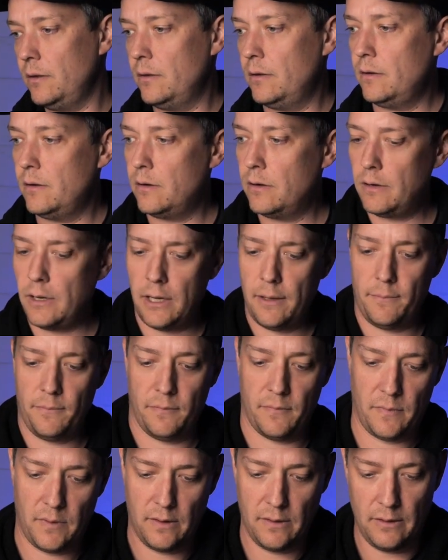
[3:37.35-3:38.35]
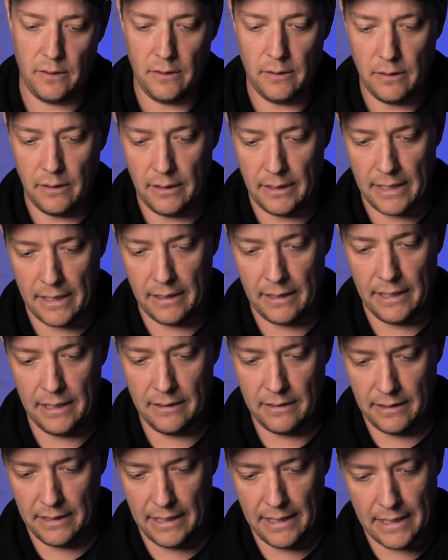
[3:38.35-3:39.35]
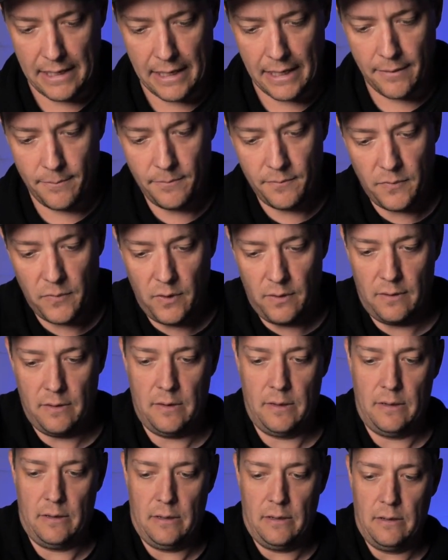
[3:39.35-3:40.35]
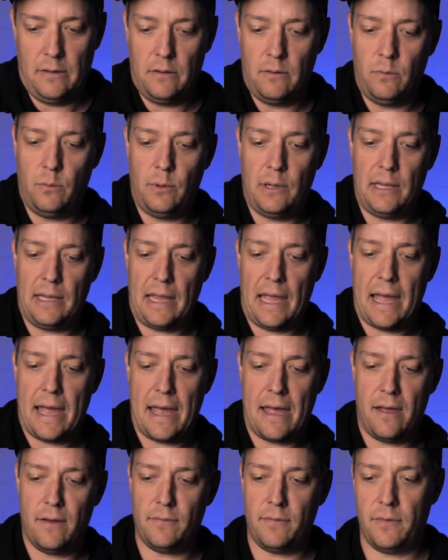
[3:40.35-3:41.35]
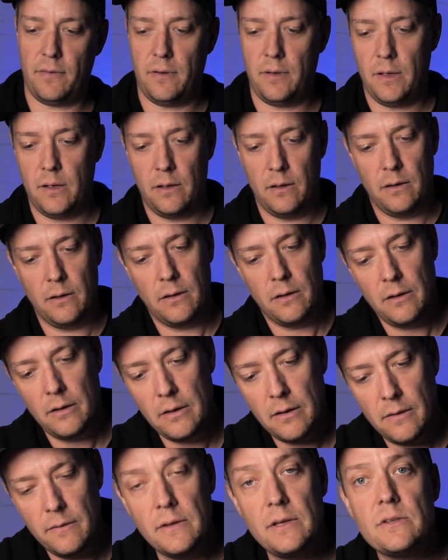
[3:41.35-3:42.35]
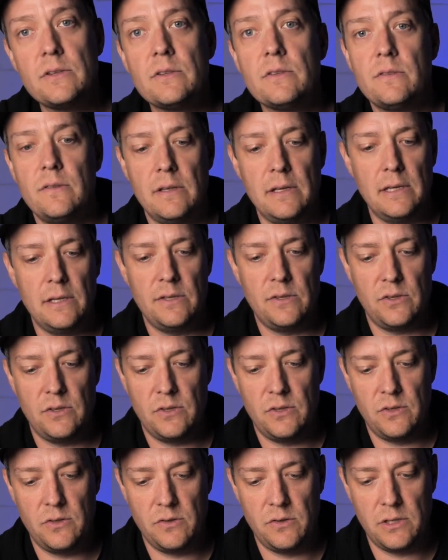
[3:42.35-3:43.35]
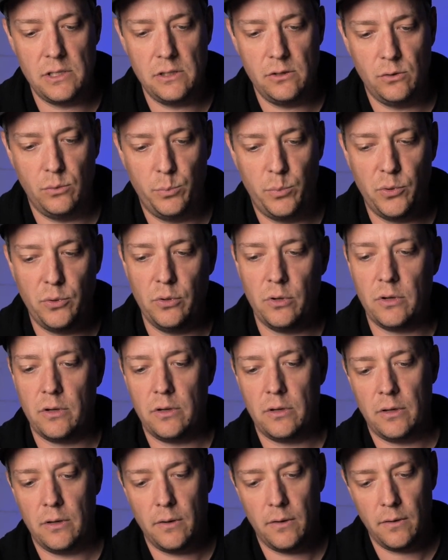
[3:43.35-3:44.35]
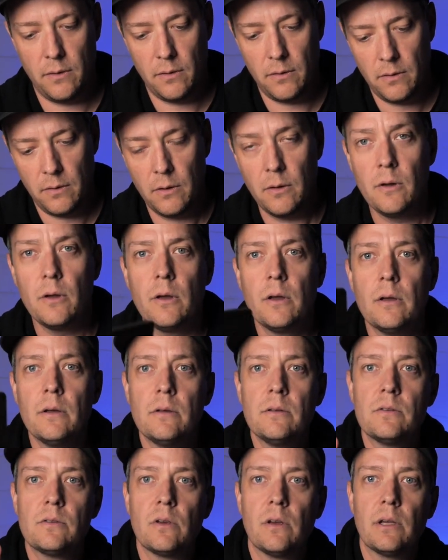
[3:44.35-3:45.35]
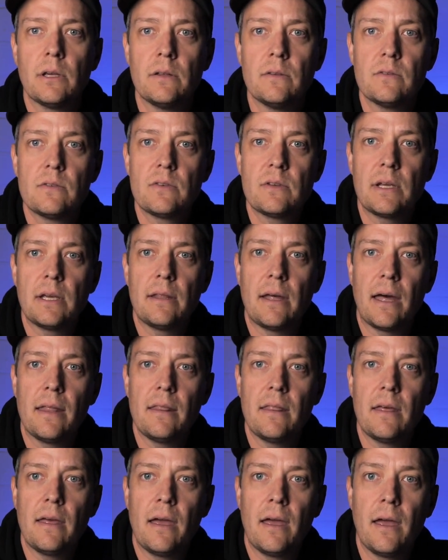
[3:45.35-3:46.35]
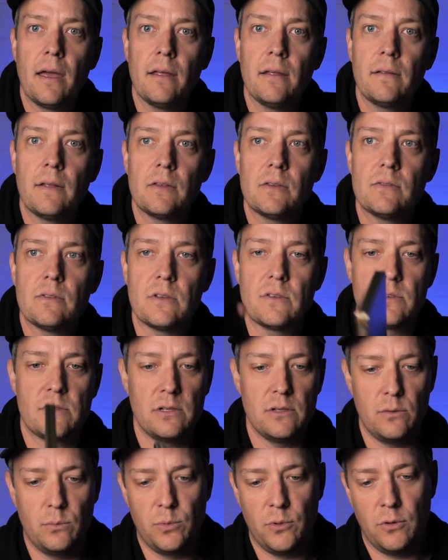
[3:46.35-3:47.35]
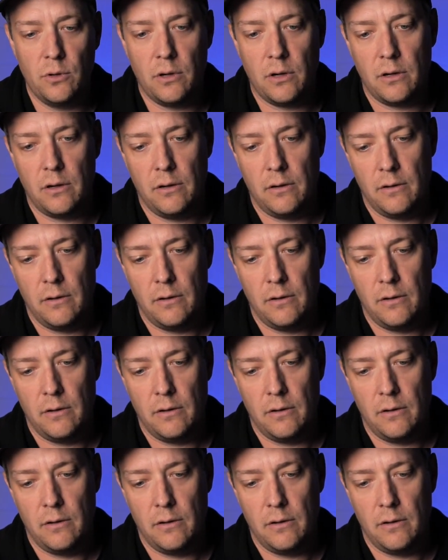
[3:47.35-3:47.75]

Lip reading: All right, now in here we have, this is the steel book. So you can see that there, that's the steel book.